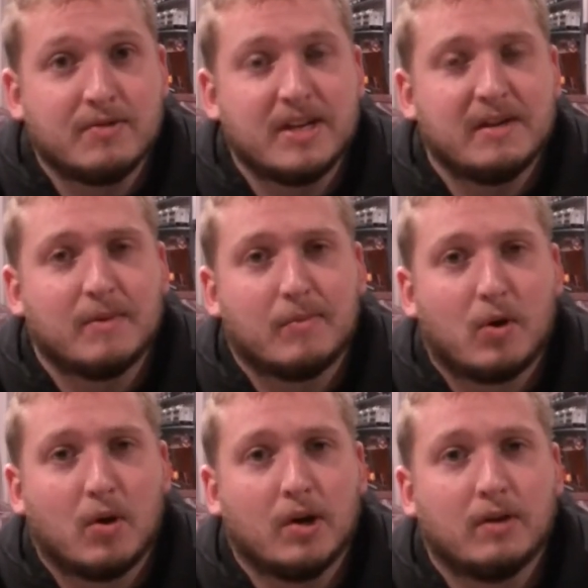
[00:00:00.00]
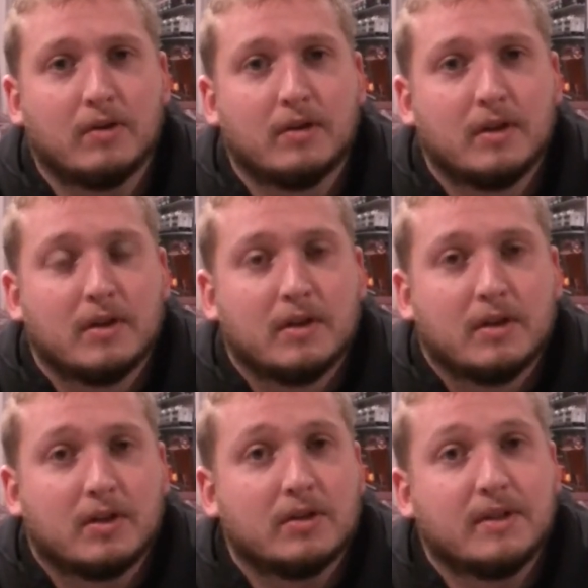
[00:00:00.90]
Lincoln Memorial
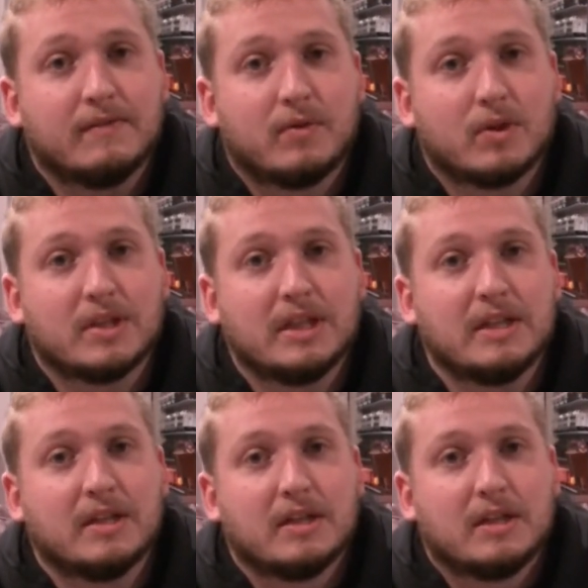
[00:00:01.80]
13-14.